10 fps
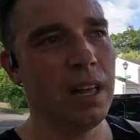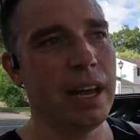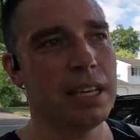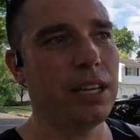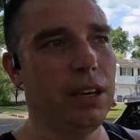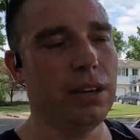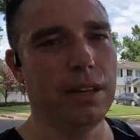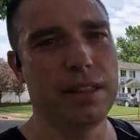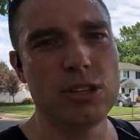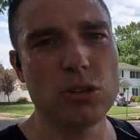like
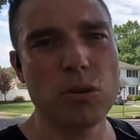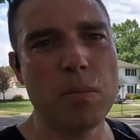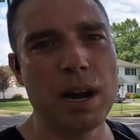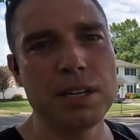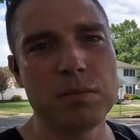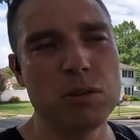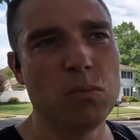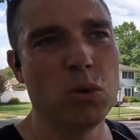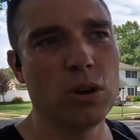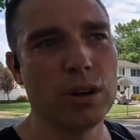these are reminding me
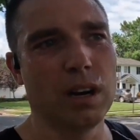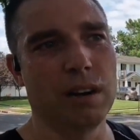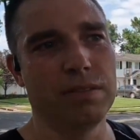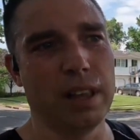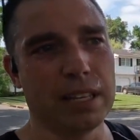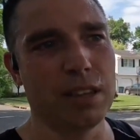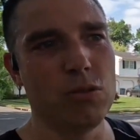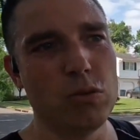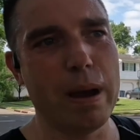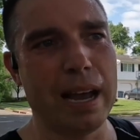more of like the
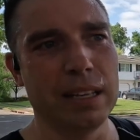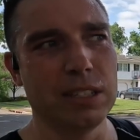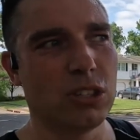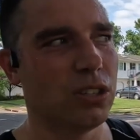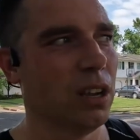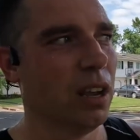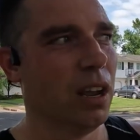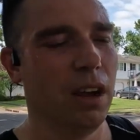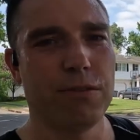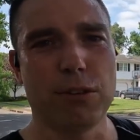New Balance
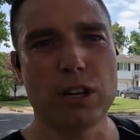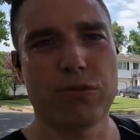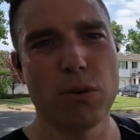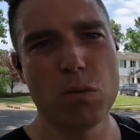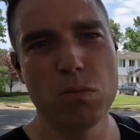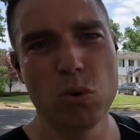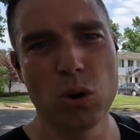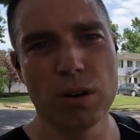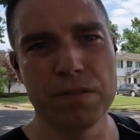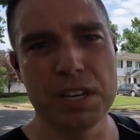Fresh Foam
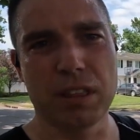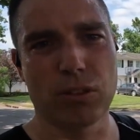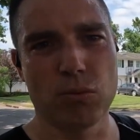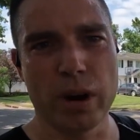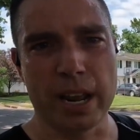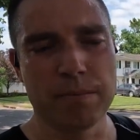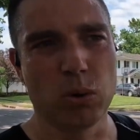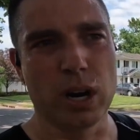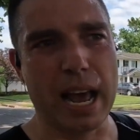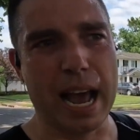More
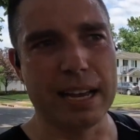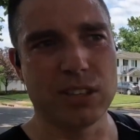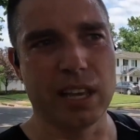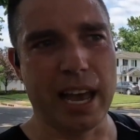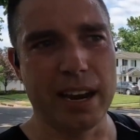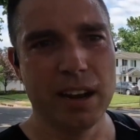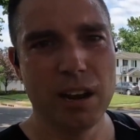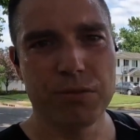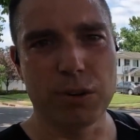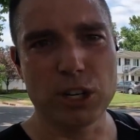V3, where it has that
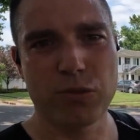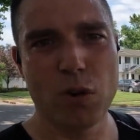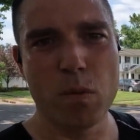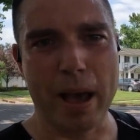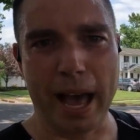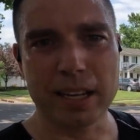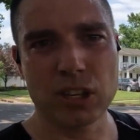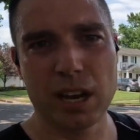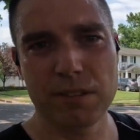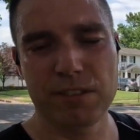Fresh Foam
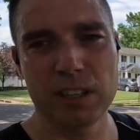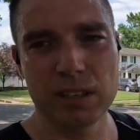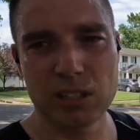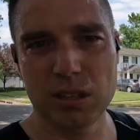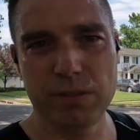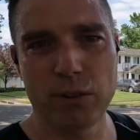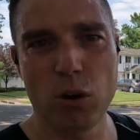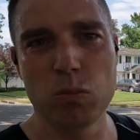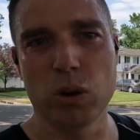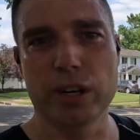X kind of feeling to the
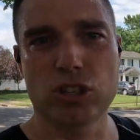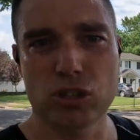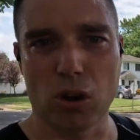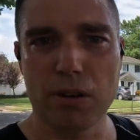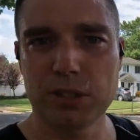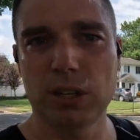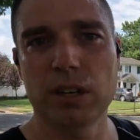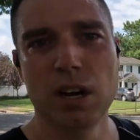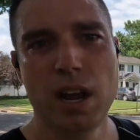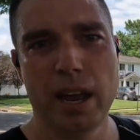foam, where it's
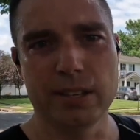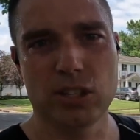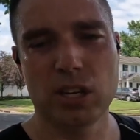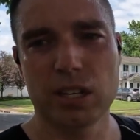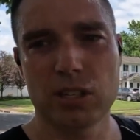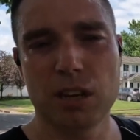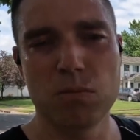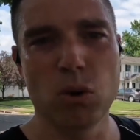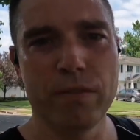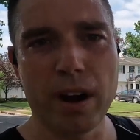softer and sinks in
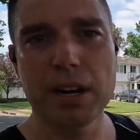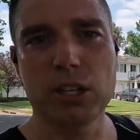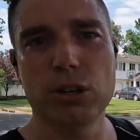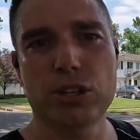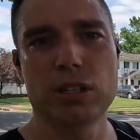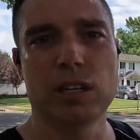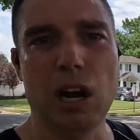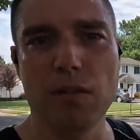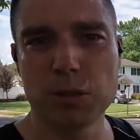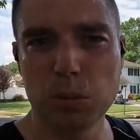more, very cushioned and
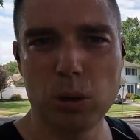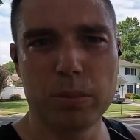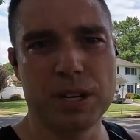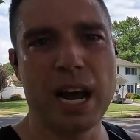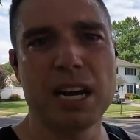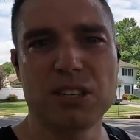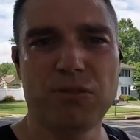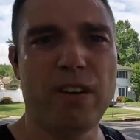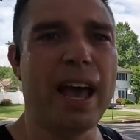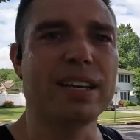comfortable, but not as
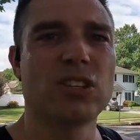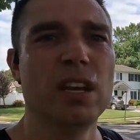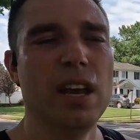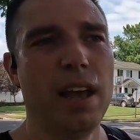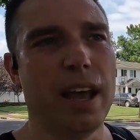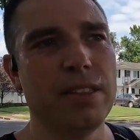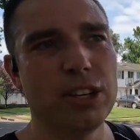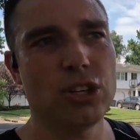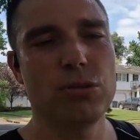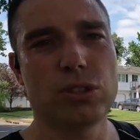fast. And
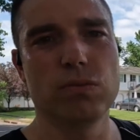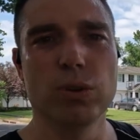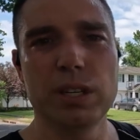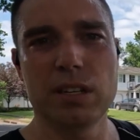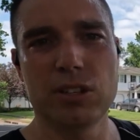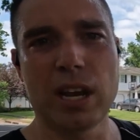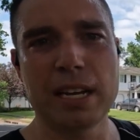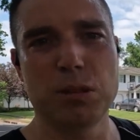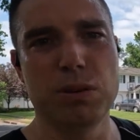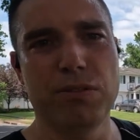this shoe is really
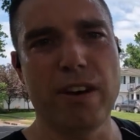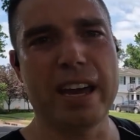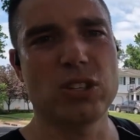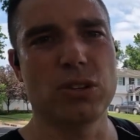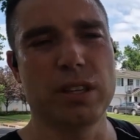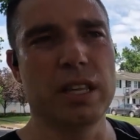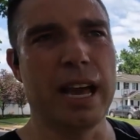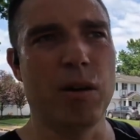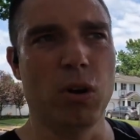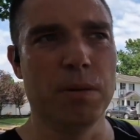designed to be faster than
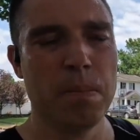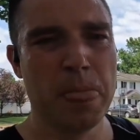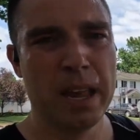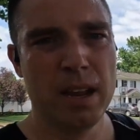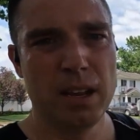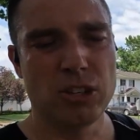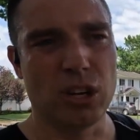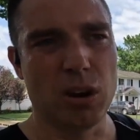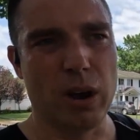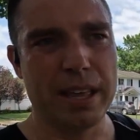that one.
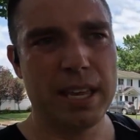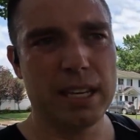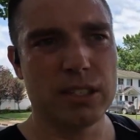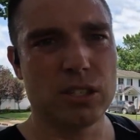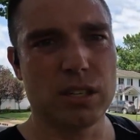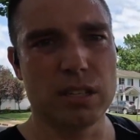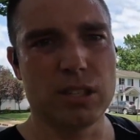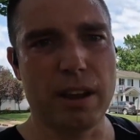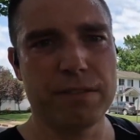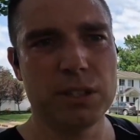So I think it's
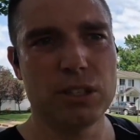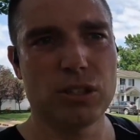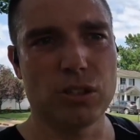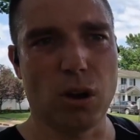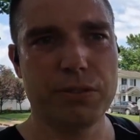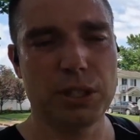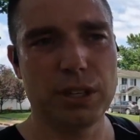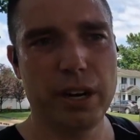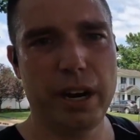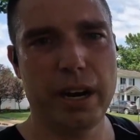definitely
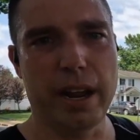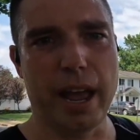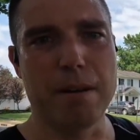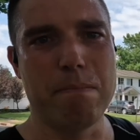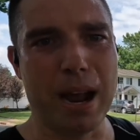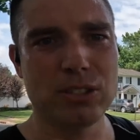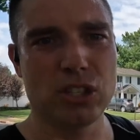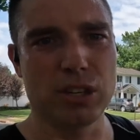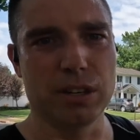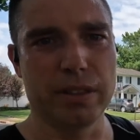softer and
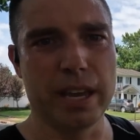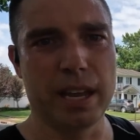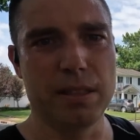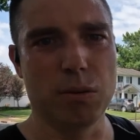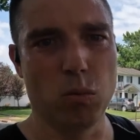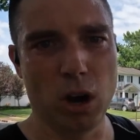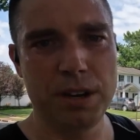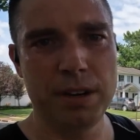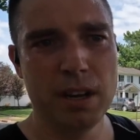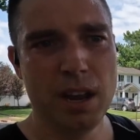bouncier than the
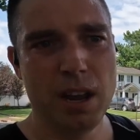one,